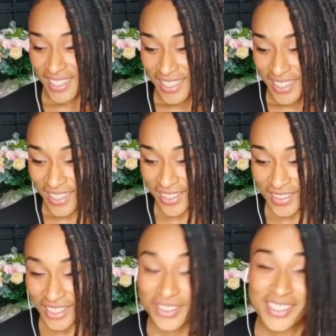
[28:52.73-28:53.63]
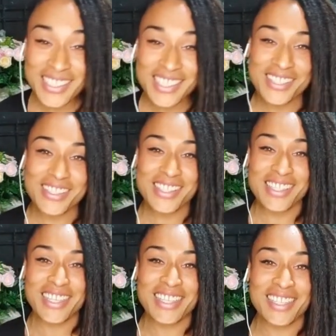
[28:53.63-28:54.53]
Little Caesars
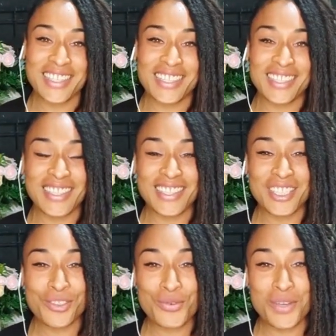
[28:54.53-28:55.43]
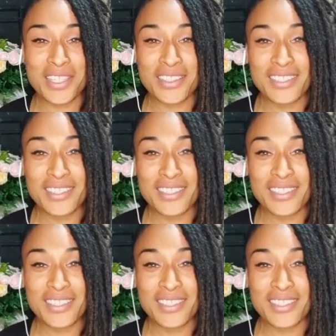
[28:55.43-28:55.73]
Arena in Detroit,